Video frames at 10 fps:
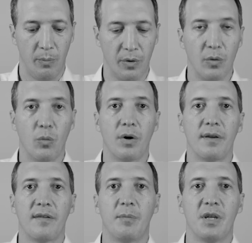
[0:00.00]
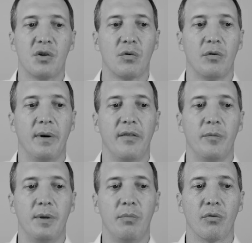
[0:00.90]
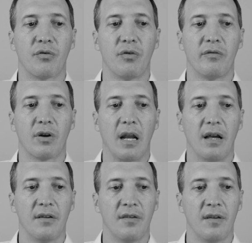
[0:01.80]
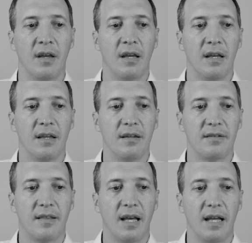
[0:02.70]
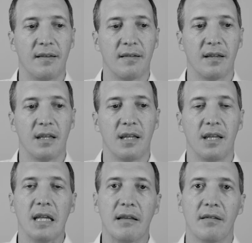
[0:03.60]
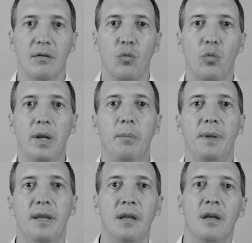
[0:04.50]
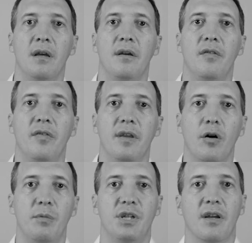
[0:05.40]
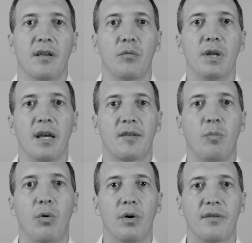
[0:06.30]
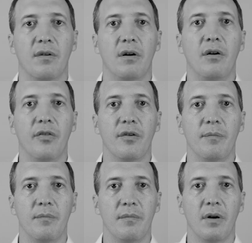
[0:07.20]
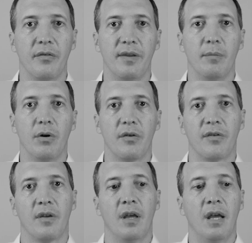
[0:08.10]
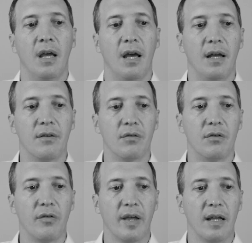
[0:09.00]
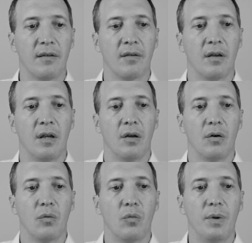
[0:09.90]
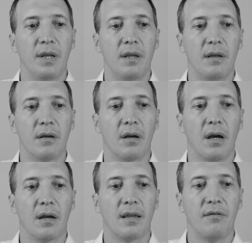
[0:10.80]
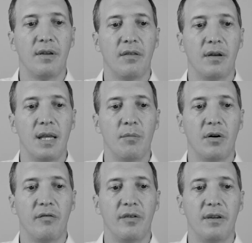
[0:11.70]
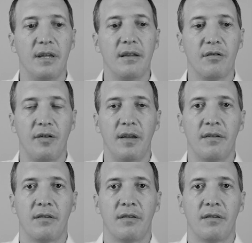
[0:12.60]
But what is special about the PeopleServer class is that it will be the object that we export on D-Bus. And to do that, we give it the name of an interface.